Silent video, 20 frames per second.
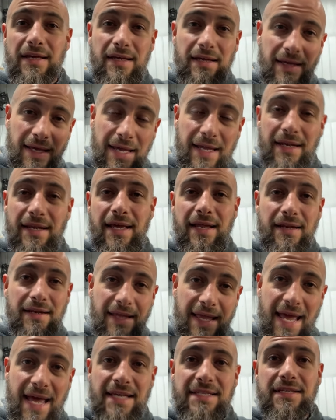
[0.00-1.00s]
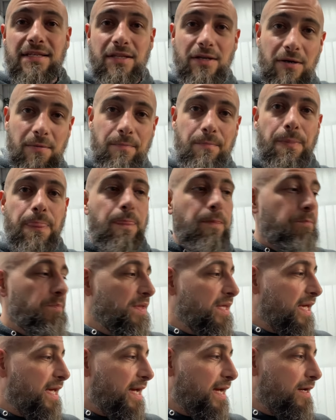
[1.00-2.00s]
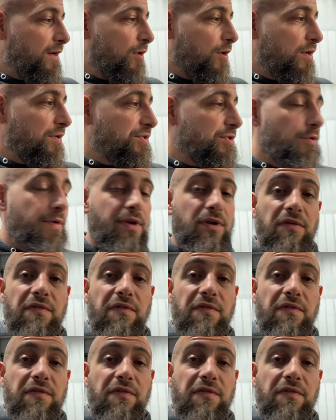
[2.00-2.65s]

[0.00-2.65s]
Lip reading: and gas in there. And also it'll